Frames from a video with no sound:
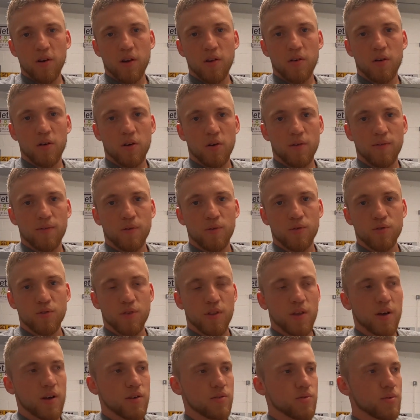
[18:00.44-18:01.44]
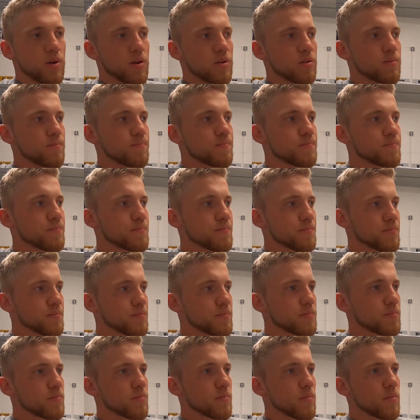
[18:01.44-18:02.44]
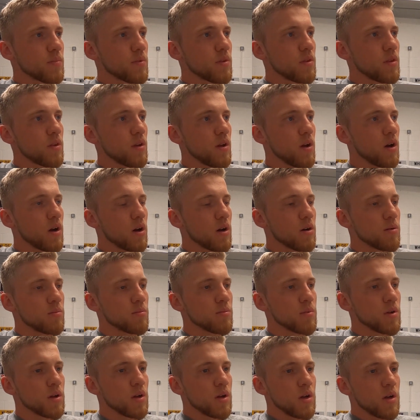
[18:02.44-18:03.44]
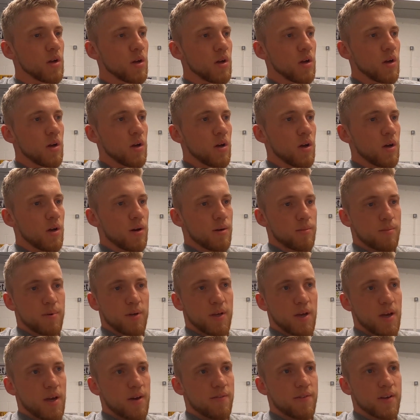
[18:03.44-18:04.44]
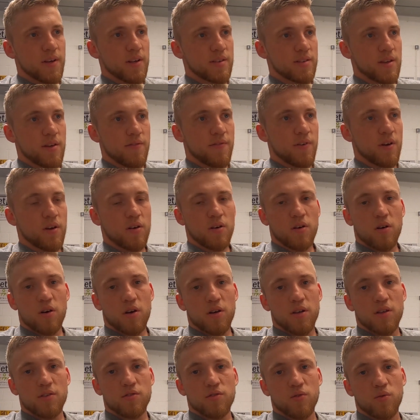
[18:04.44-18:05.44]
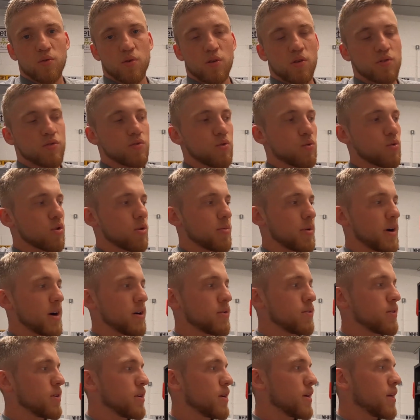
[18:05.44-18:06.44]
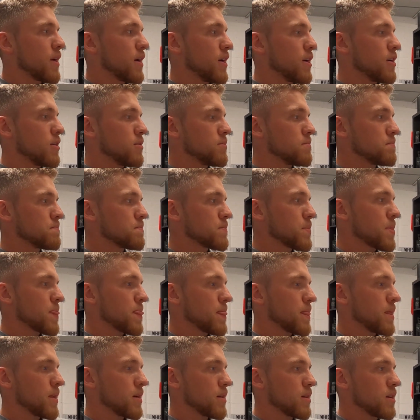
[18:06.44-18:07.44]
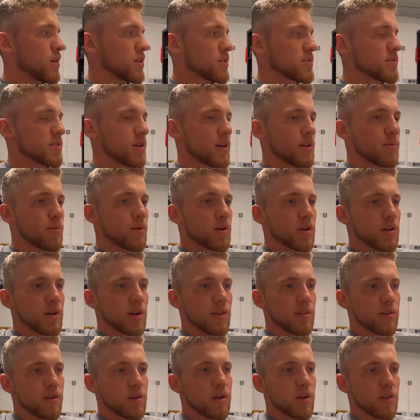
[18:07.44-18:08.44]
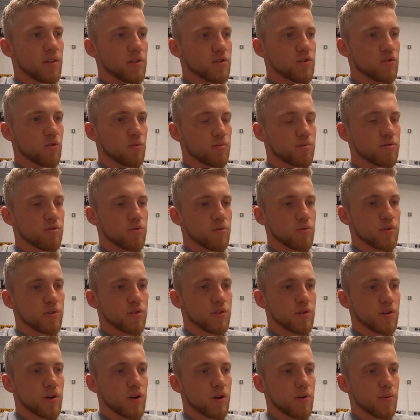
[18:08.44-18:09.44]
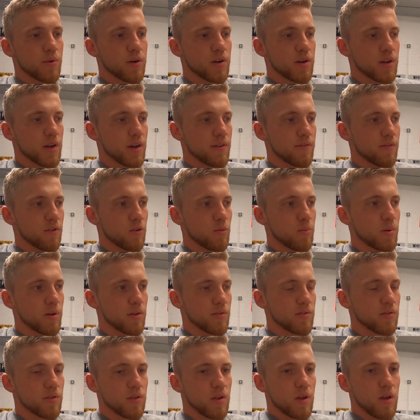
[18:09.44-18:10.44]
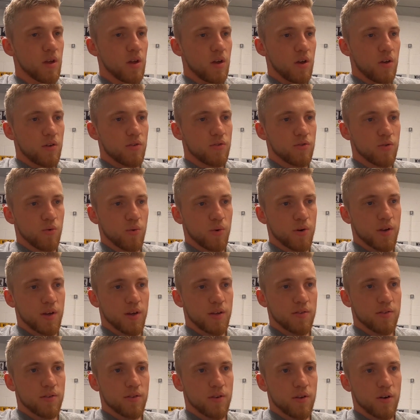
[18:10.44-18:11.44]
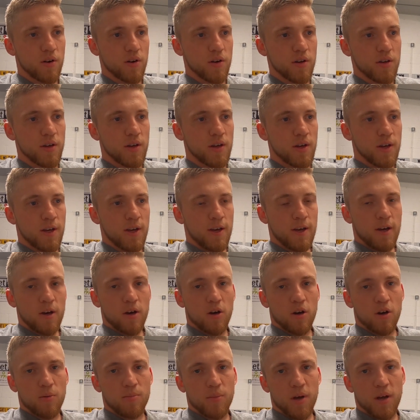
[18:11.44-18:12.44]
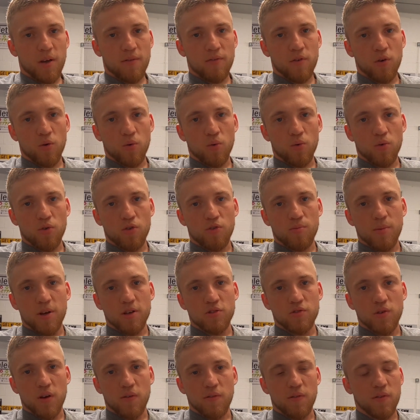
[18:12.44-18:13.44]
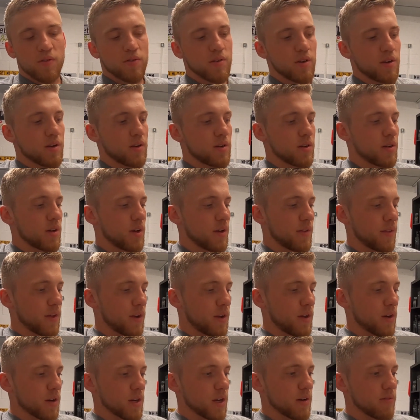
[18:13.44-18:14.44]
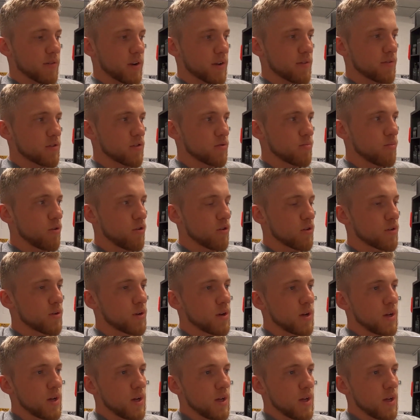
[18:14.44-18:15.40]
really looking forward to that as well. But yeah, I think that's everything I need to talk about. Like I say, we're going to get the shop sorted tonight. We're going to get a few bits sorted here tonight, make a few orders, make sure everything's in, and then get ready for tomorrow.